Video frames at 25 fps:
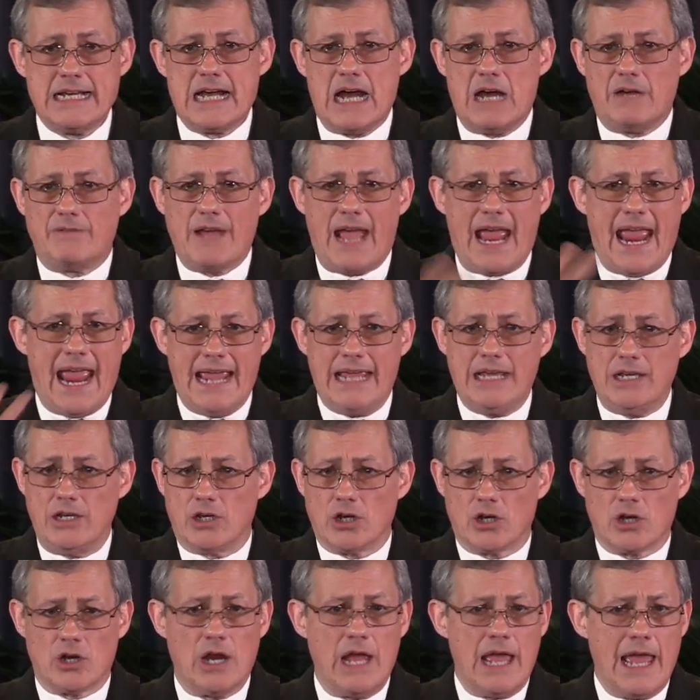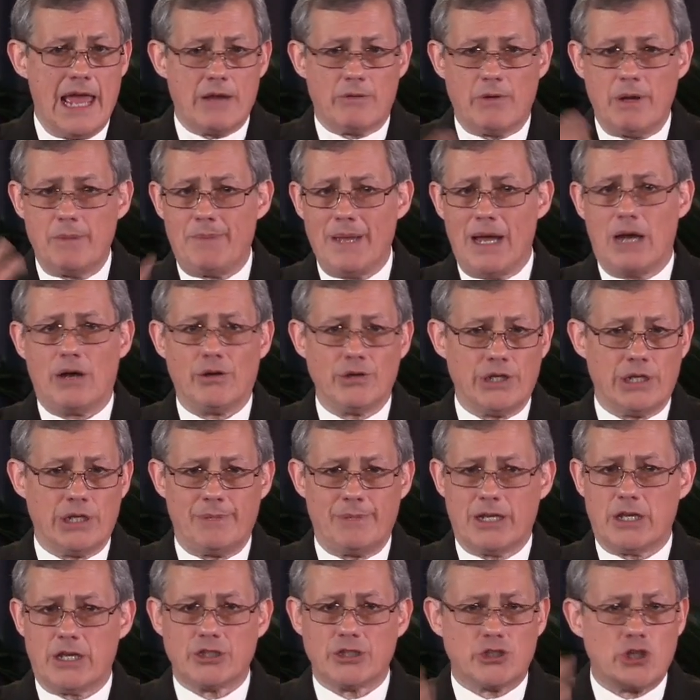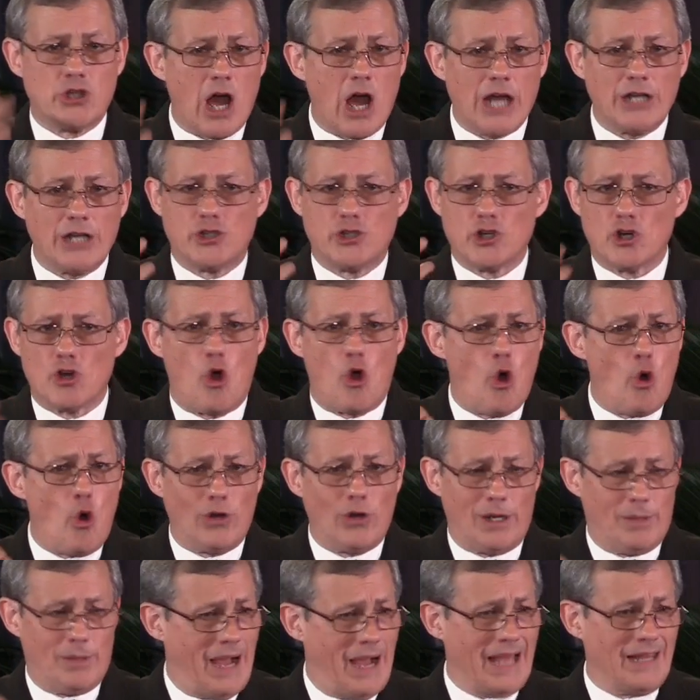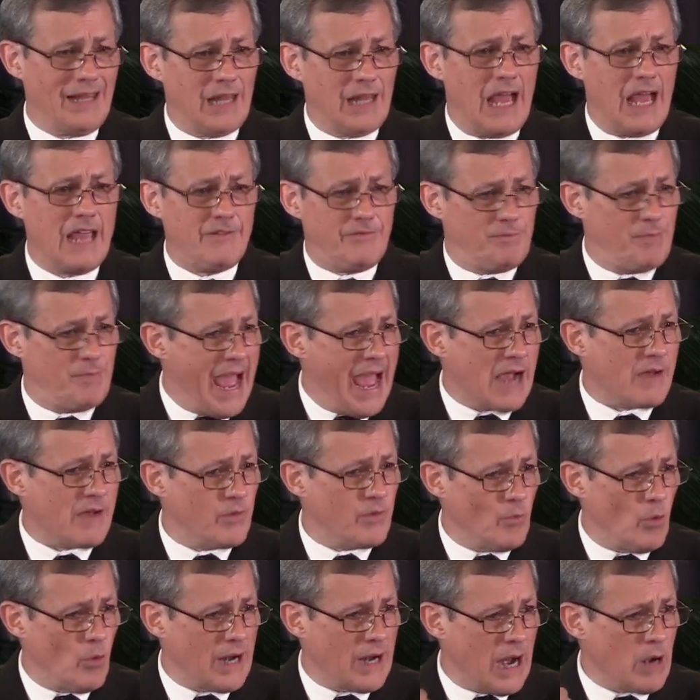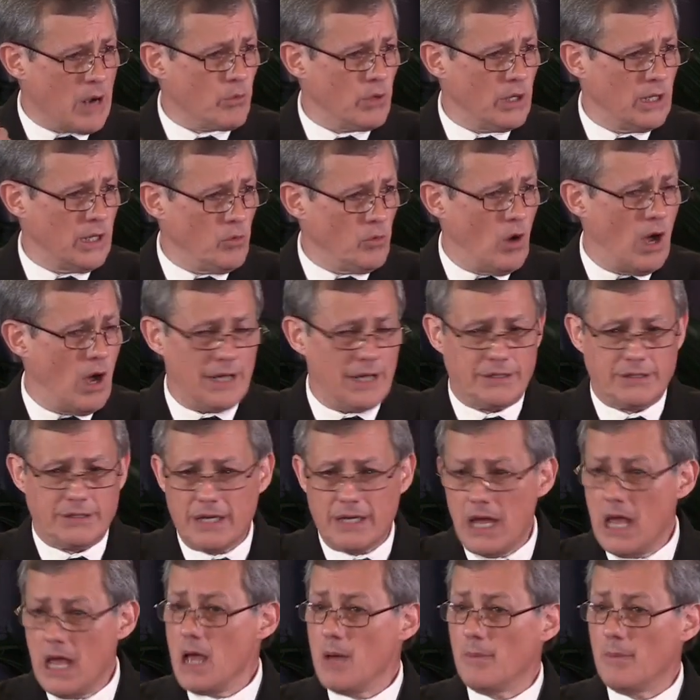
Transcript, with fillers: of anger and rebellion because God, you're holding my life back from what I really want.